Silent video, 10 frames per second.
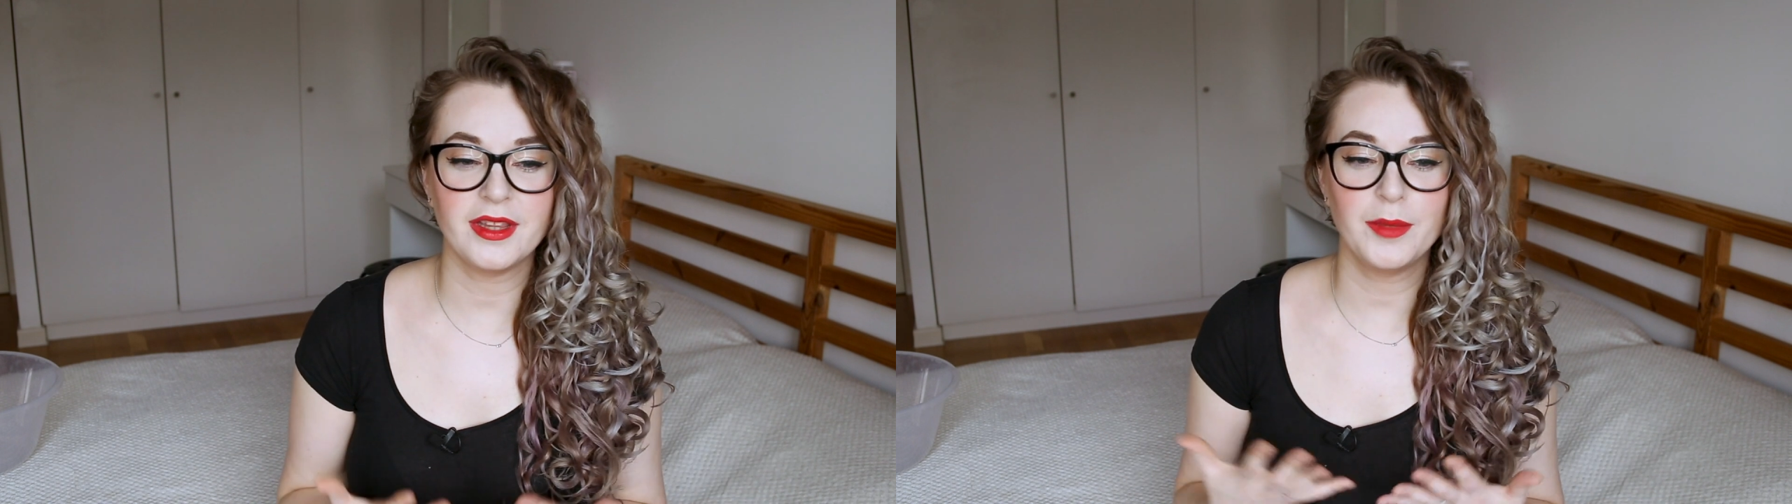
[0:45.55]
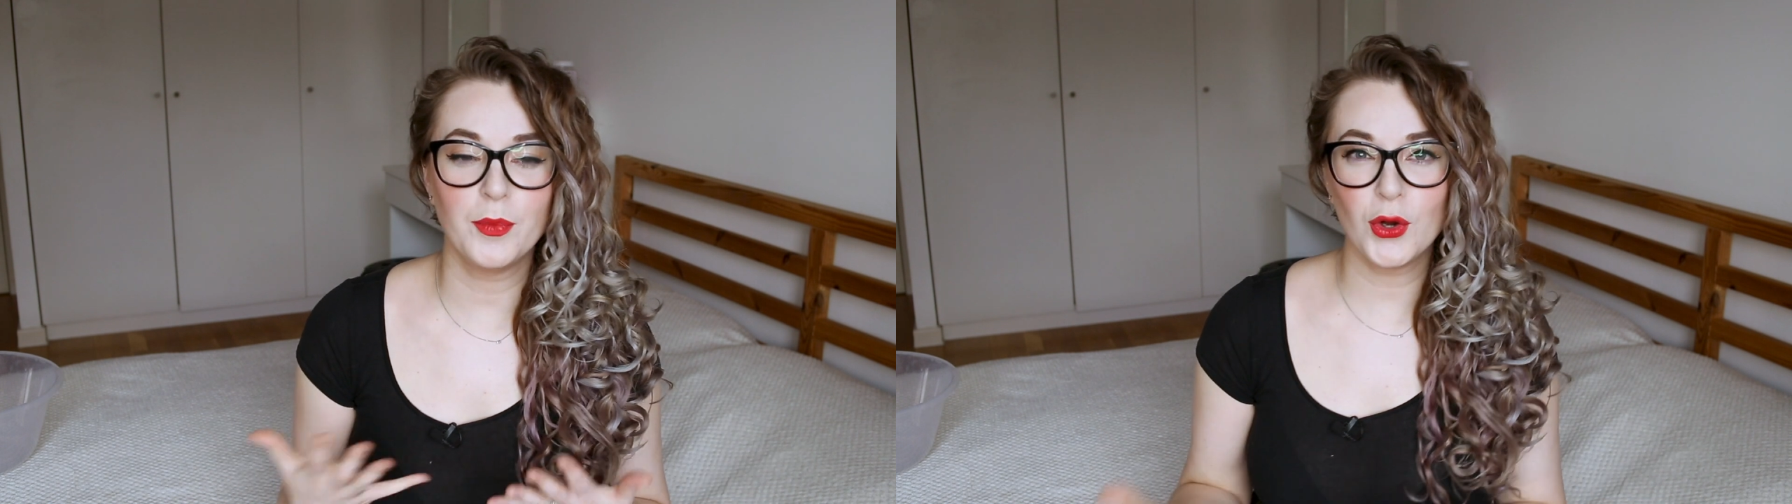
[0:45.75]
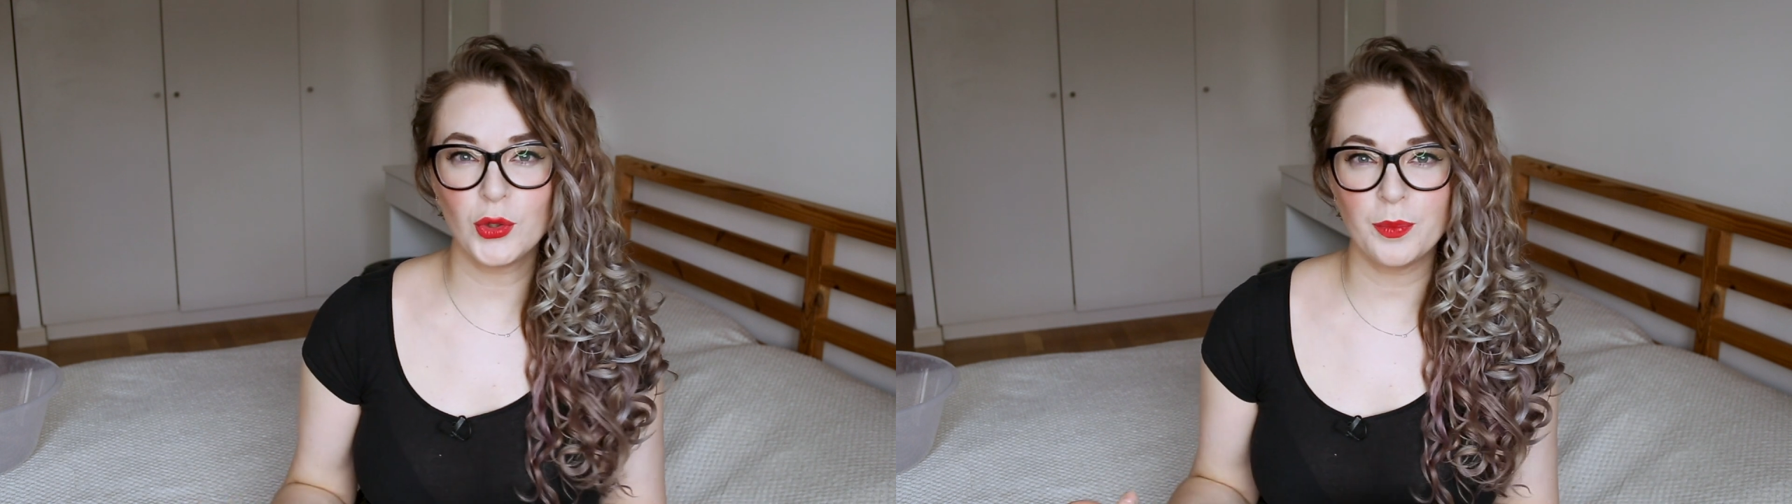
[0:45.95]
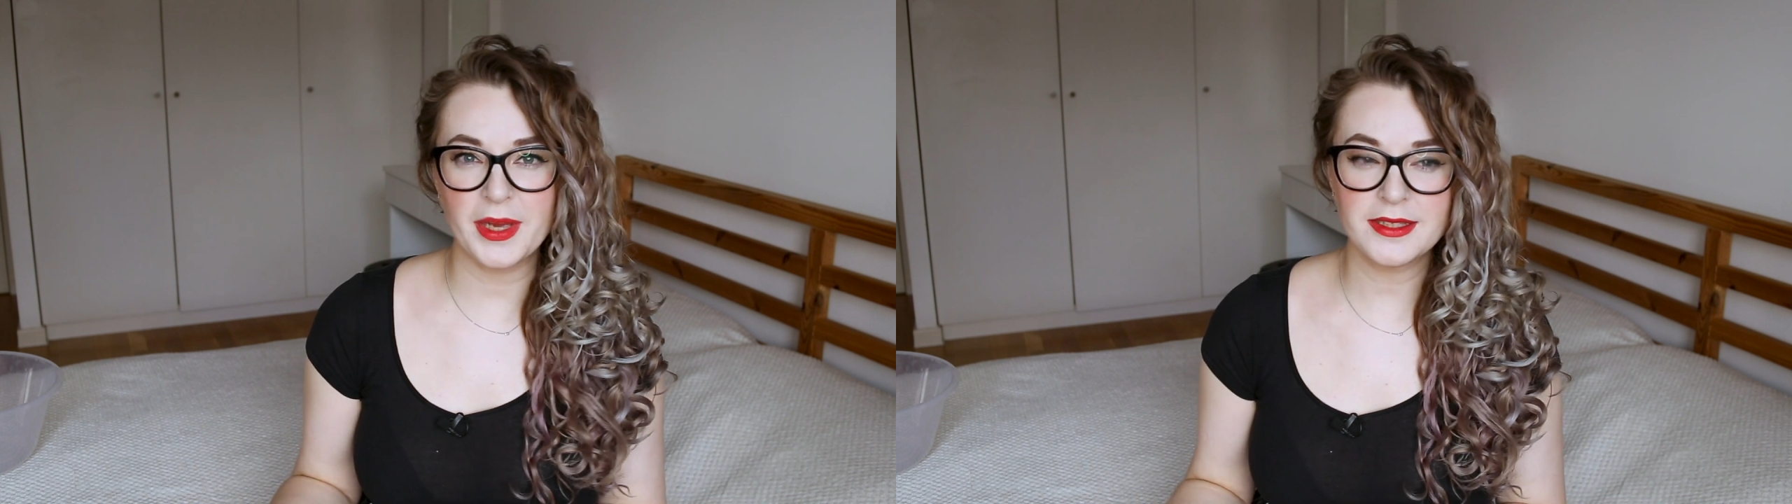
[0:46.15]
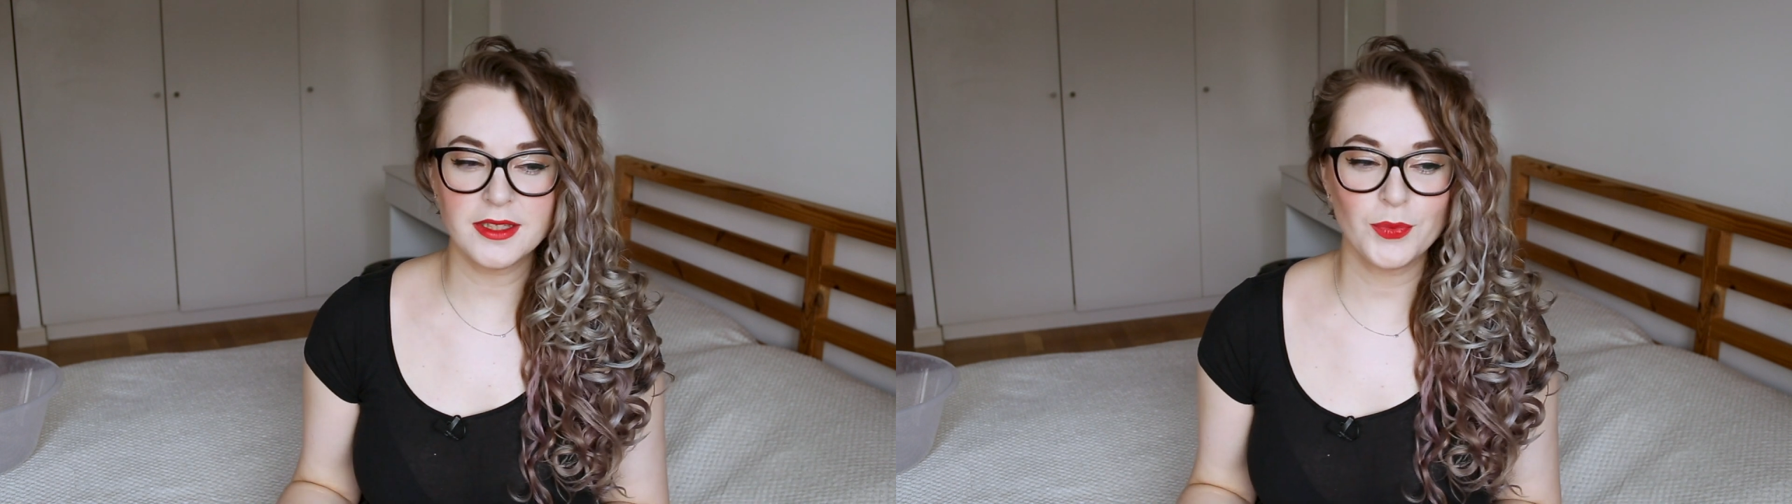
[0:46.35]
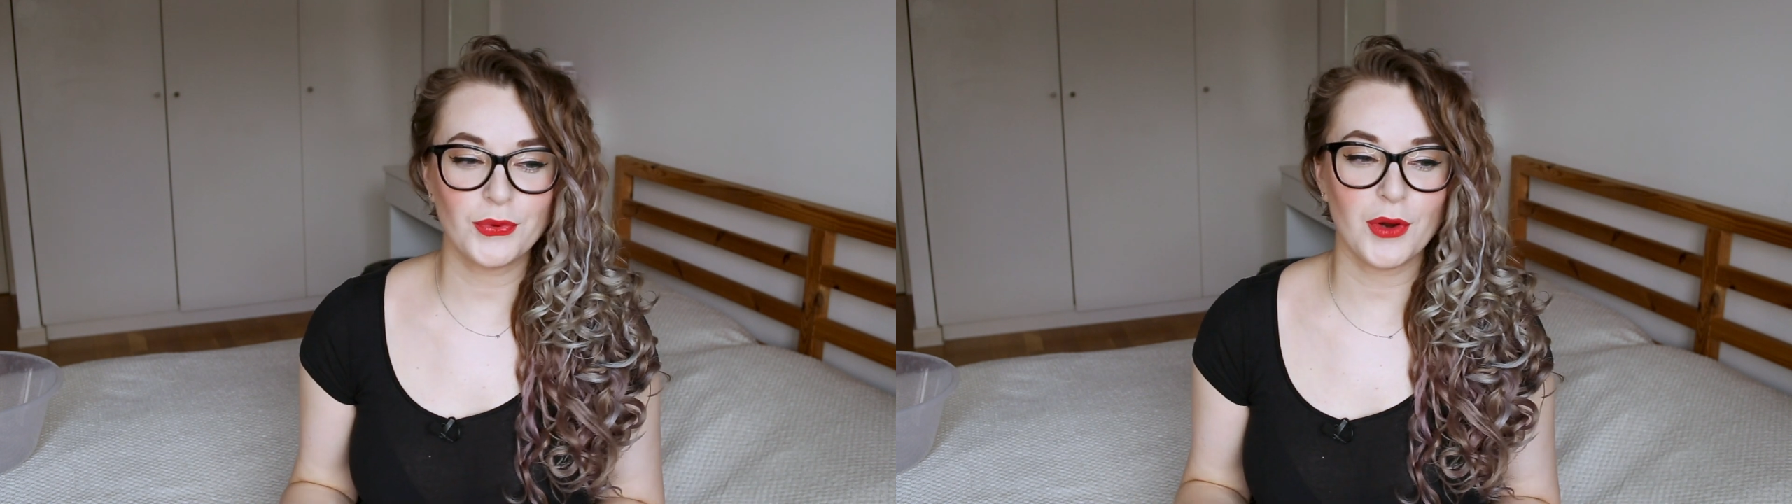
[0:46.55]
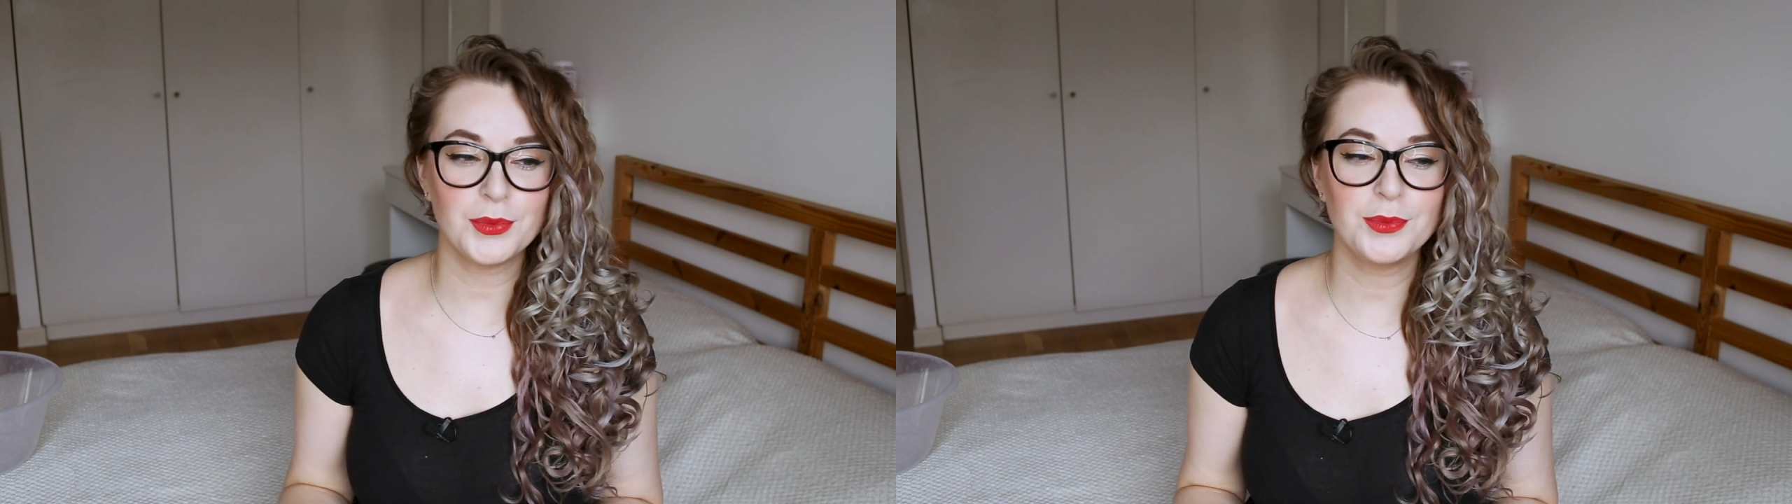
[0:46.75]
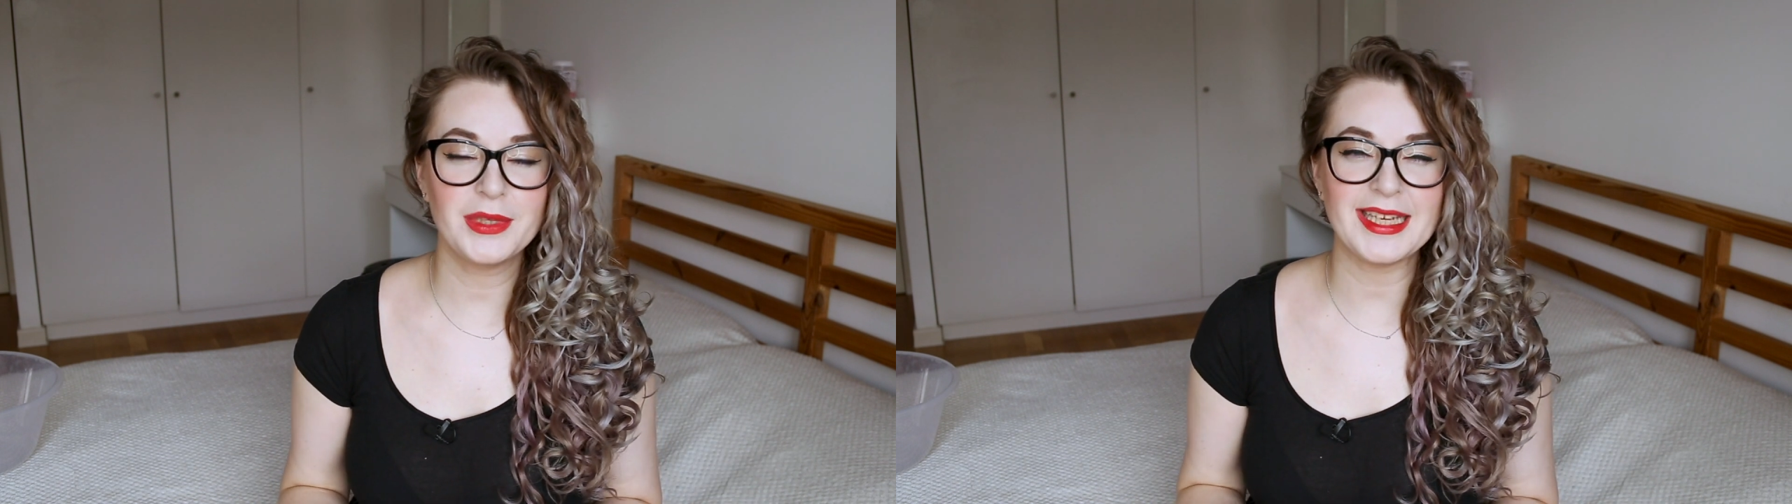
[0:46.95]
the bowl method
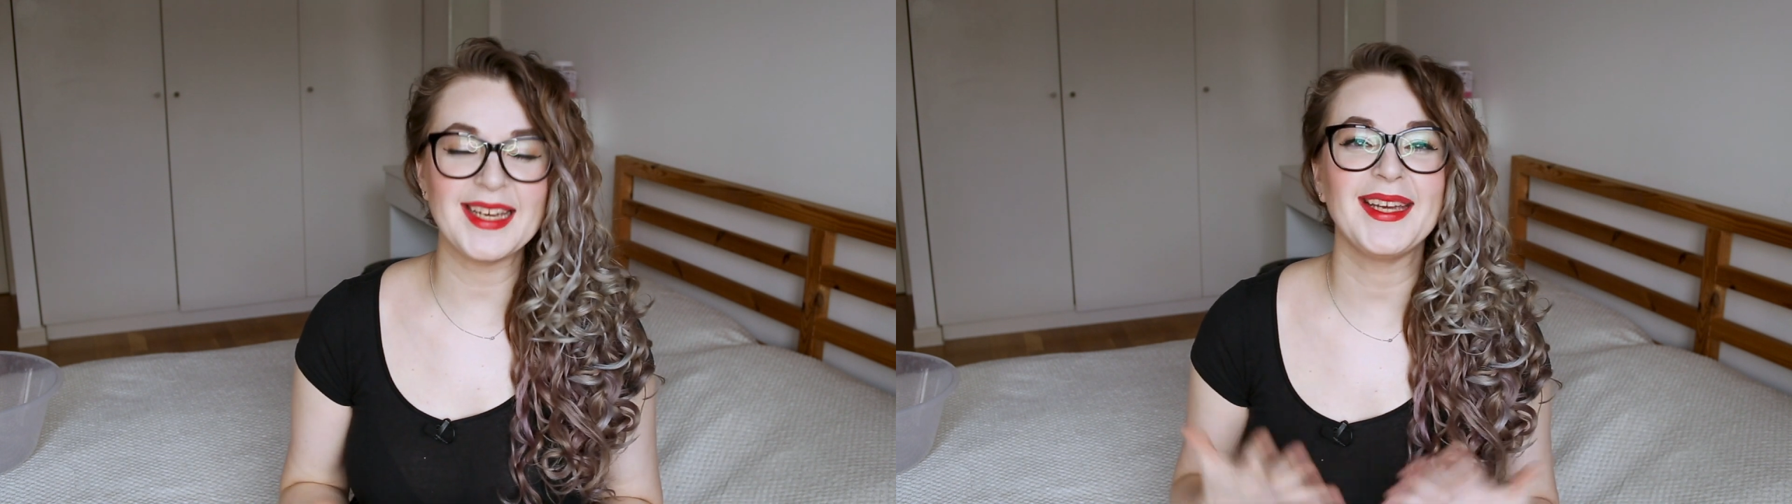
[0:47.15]
probably